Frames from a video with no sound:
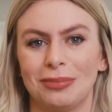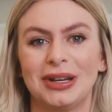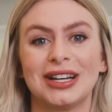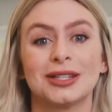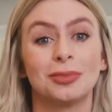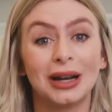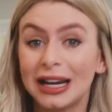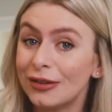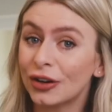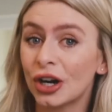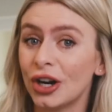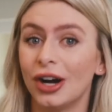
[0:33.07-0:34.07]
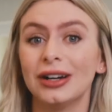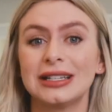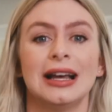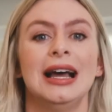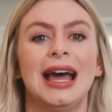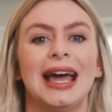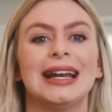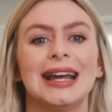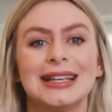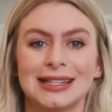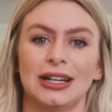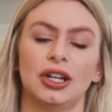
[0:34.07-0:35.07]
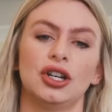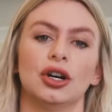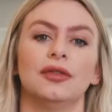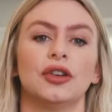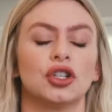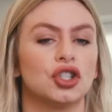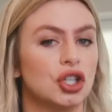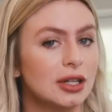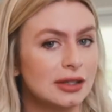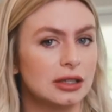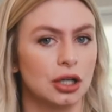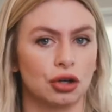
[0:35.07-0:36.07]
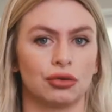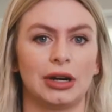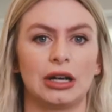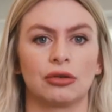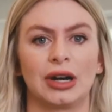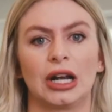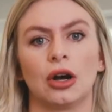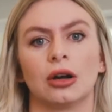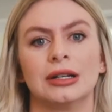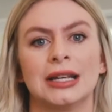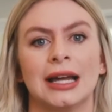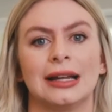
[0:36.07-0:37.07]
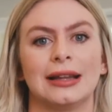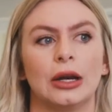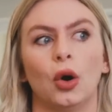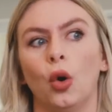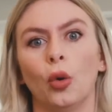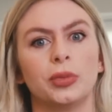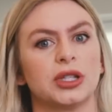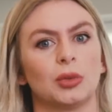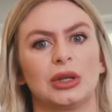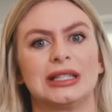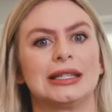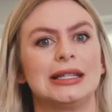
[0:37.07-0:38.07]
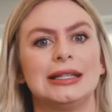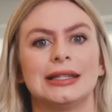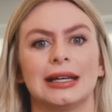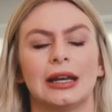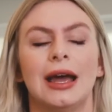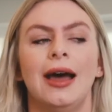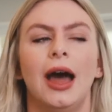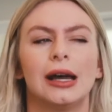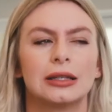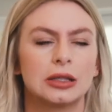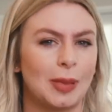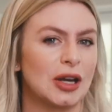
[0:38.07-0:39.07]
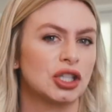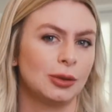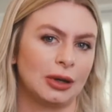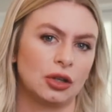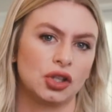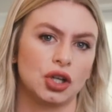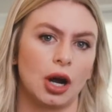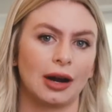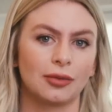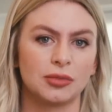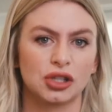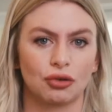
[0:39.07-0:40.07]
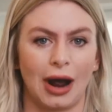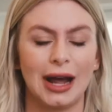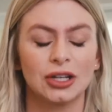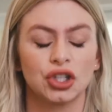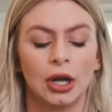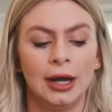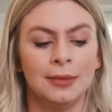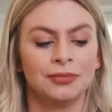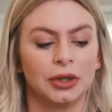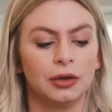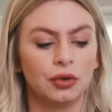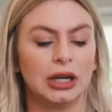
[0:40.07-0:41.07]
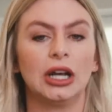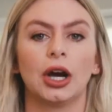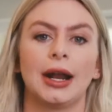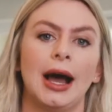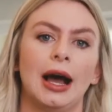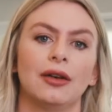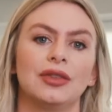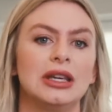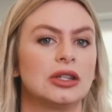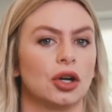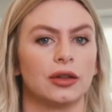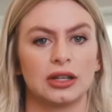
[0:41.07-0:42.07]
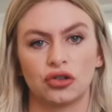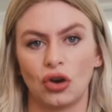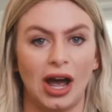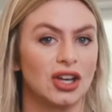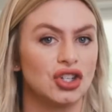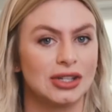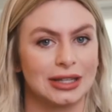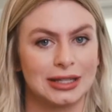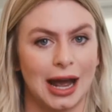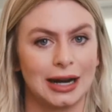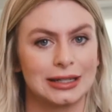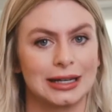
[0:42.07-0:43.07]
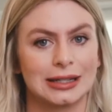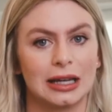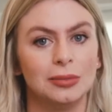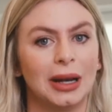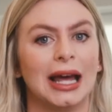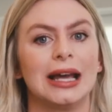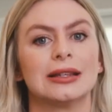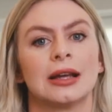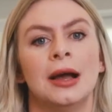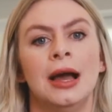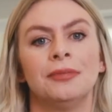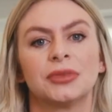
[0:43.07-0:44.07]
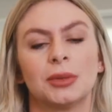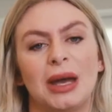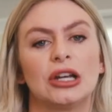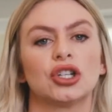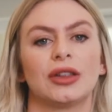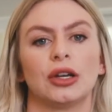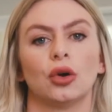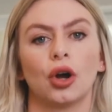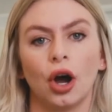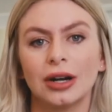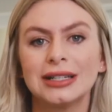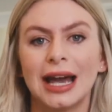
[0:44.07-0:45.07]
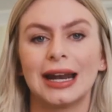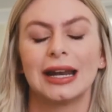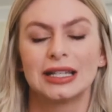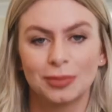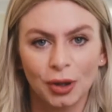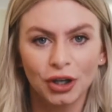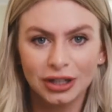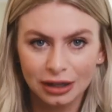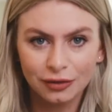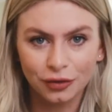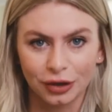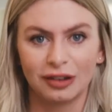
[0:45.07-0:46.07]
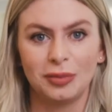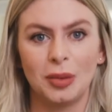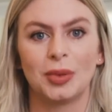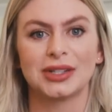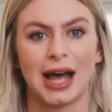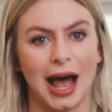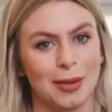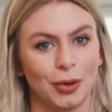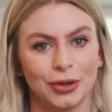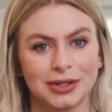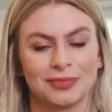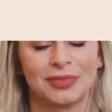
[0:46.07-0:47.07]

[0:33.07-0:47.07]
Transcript: Because believe it or not, it isn't enough just to create great content and then hope someone sees it, especially when you're starting from scratch. You've really got to have these other strategies and tactics in place to make sure that your content is put in front of people's eyeballs.